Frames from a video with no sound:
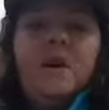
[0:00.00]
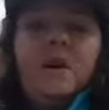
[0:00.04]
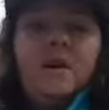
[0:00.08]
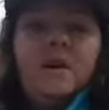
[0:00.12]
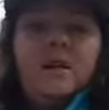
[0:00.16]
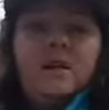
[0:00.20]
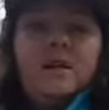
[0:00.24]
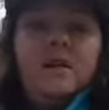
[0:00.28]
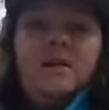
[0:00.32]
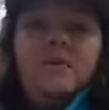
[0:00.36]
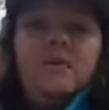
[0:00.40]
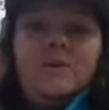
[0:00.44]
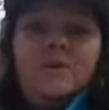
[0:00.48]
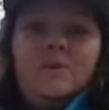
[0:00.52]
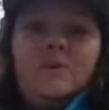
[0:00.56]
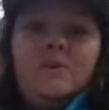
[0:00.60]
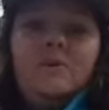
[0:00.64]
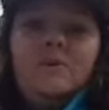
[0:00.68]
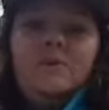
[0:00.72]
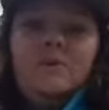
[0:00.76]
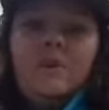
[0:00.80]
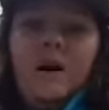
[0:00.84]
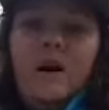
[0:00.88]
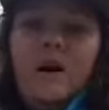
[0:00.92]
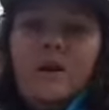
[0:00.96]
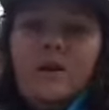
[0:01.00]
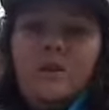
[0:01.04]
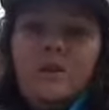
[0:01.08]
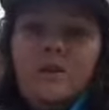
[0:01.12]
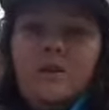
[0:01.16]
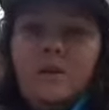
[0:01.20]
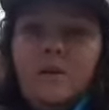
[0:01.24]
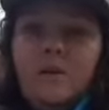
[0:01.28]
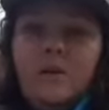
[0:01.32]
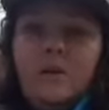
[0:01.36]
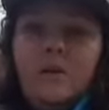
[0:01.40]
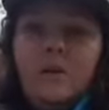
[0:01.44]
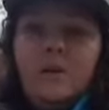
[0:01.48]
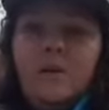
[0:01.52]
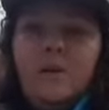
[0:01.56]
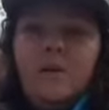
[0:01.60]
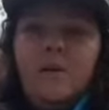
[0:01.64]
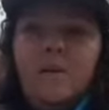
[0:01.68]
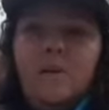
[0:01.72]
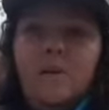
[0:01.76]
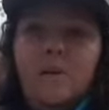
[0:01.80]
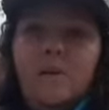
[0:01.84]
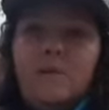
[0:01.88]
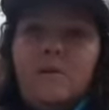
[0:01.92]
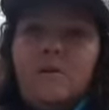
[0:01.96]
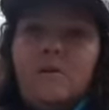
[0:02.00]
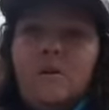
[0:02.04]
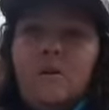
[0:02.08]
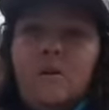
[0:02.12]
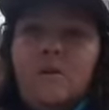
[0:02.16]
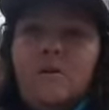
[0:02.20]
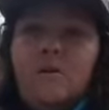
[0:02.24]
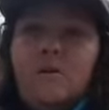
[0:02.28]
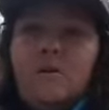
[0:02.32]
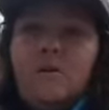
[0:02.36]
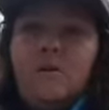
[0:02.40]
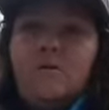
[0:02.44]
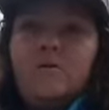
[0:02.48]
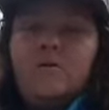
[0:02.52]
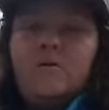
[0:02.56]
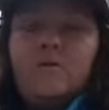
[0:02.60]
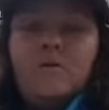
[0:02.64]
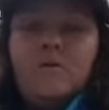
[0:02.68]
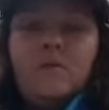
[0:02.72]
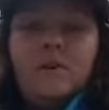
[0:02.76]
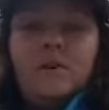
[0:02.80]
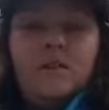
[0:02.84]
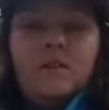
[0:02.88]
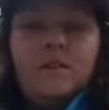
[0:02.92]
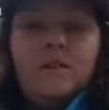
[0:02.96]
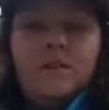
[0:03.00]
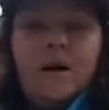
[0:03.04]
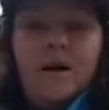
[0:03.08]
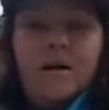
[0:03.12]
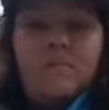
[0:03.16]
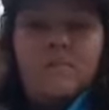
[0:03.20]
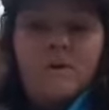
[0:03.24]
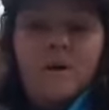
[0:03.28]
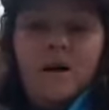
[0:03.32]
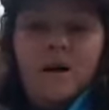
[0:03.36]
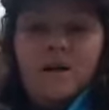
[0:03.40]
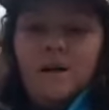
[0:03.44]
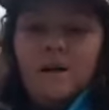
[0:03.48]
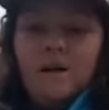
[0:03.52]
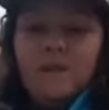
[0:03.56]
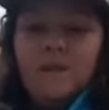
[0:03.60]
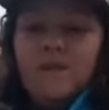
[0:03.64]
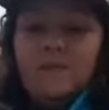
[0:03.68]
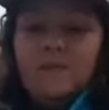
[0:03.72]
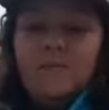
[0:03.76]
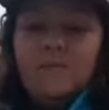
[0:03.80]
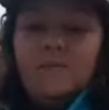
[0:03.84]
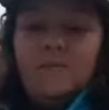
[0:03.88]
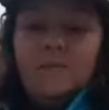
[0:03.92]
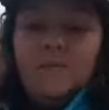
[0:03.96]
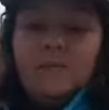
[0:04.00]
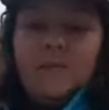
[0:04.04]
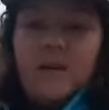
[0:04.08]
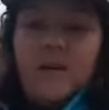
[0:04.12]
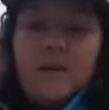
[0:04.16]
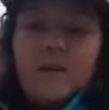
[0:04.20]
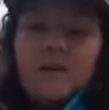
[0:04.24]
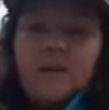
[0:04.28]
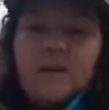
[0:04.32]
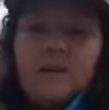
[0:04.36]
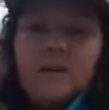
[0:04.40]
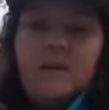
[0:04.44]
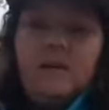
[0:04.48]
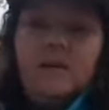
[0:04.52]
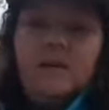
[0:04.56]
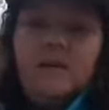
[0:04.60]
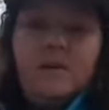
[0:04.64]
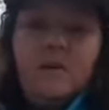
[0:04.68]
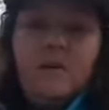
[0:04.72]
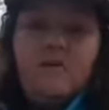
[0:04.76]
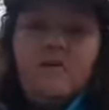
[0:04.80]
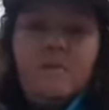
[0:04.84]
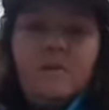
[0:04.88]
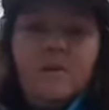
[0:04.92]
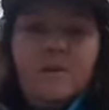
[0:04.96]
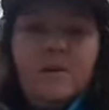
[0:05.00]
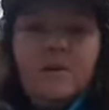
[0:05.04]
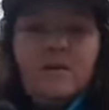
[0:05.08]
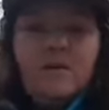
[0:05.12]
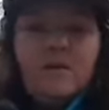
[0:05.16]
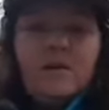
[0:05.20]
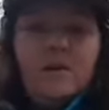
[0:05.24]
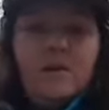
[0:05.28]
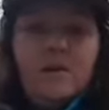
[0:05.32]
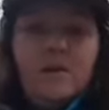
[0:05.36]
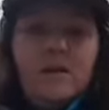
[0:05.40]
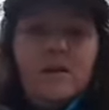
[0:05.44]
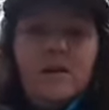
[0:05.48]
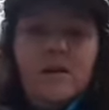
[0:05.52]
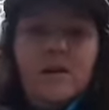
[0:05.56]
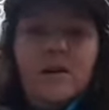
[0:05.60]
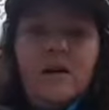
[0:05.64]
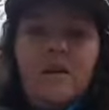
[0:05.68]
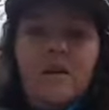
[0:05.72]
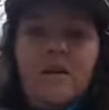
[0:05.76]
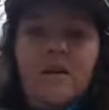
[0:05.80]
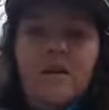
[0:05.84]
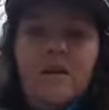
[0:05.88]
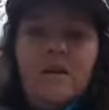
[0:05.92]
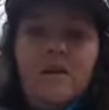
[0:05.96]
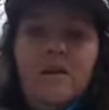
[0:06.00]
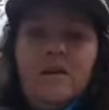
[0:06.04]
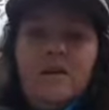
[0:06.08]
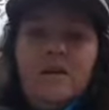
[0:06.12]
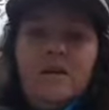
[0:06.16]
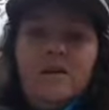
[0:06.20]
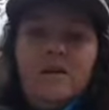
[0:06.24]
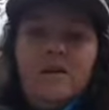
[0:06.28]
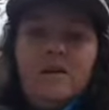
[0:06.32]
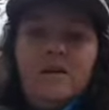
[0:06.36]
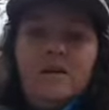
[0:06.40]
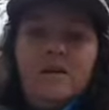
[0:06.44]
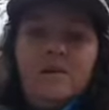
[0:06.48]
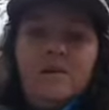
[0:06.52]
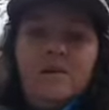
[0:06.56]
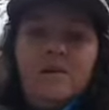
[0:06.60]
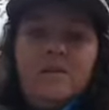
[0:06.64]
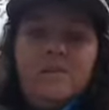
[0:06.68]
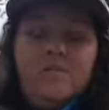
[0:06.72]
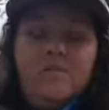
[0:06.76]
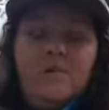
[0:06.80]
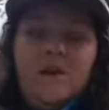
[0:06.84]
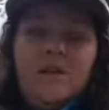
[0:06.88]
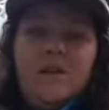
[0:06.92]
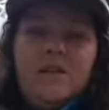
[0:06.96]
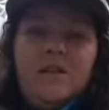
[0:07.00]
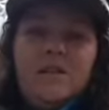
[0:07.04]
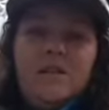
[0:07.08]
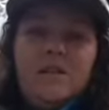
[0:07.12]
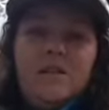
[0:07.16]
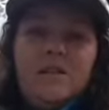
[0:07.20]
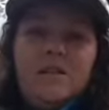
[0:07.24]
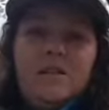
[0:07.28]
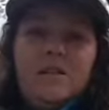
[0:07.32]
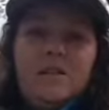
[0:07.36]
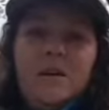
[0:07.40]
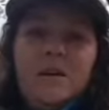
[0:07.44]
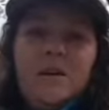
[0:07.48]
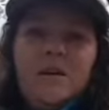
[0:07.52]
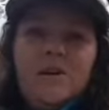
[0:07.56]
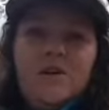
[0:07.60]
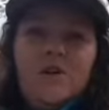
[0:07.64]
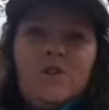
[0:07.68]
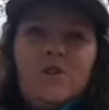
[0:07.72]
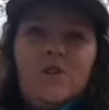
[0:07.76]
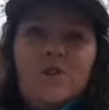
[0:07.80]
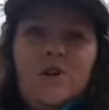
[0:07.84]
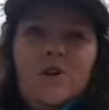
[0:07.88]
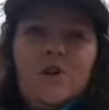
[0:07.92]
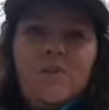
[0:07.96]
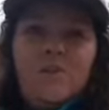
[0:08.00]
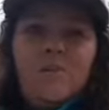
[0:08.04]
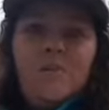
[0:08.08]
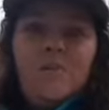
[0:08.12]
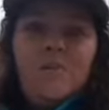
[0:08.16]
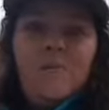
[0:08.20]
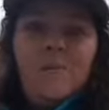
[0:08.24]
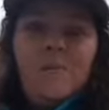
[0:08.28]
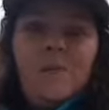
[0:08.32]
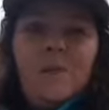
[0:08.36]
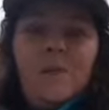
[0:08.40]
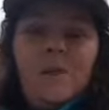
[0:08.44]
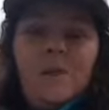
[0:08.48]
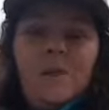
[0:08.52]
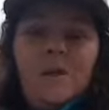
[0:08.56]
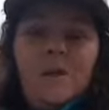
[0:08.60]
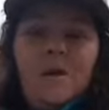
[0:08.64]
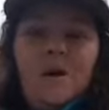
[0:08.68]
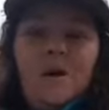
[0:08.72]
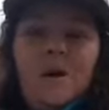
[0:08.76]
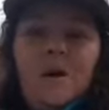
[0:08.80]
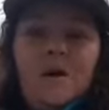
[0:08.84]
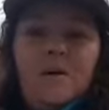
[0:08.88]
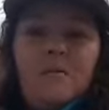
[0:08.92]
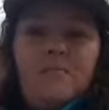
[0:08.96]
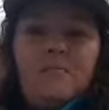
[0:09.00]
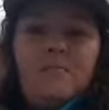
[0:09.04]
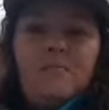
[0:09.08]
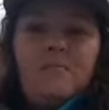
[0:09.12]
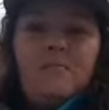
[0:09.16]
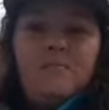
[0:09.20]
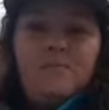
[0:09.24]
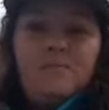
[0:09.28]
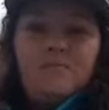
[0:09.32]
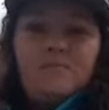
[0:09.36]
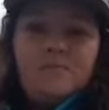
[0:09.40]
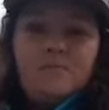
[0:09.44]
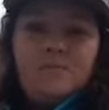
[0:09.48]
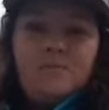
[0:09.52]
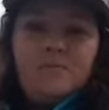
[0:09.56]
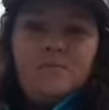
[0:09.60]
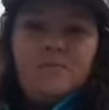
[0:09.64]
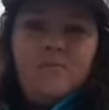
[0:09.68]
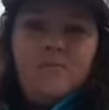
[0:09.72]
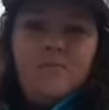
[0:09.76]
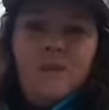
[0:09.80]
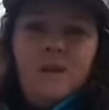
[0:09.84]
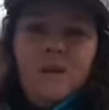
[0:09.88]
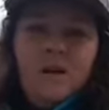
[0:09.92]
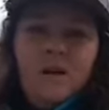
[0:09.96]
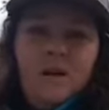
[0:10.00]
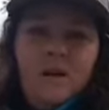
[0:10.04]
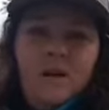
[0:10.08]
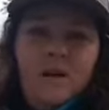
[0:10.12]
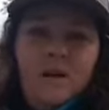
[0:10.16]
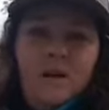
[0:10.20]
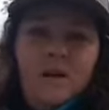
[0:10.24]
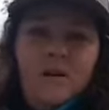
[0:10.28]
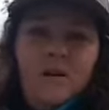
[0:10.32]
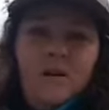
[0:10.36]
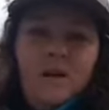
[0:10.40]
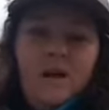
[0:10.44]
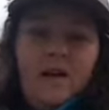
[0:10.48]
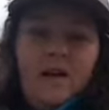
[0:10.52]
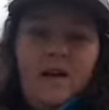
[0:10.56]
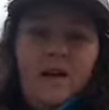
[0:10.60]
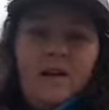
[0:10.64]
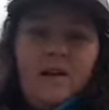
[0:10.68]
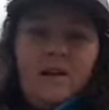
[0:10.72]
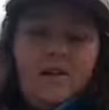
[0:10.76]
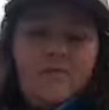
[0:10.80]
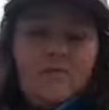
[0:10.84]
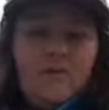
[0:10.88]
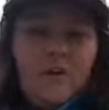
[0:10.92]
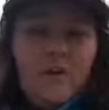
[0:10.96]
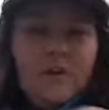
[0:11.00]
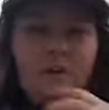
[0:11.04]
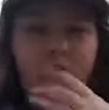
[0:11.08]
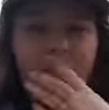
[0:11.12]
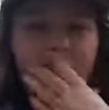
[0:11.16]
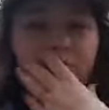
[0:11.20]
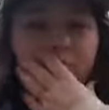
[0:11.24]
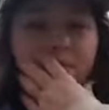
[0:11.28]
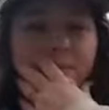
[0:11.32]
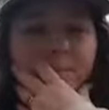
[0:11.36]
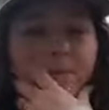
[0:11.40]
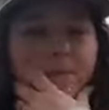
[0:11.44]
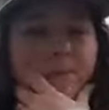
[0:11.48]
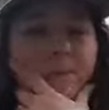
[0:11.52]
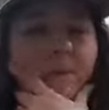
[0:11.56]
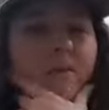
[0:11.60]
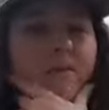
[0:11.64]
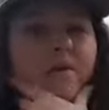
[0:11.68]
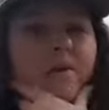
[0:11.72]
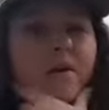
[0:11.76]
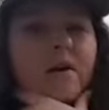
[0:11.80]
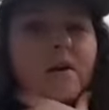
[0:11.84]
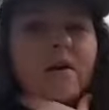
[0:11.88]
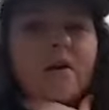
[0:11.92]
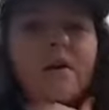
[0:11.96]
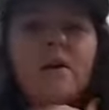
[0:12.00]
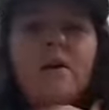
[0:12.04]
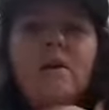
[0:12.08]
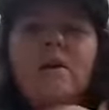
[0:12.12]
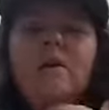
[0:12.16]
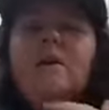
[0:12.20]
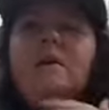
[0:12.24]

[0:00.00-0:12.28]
And I said, well, actually, you know, it's not, you've got to start planning and setting seeds off, because things like your brassicas and that you sow early on, like end of January, February.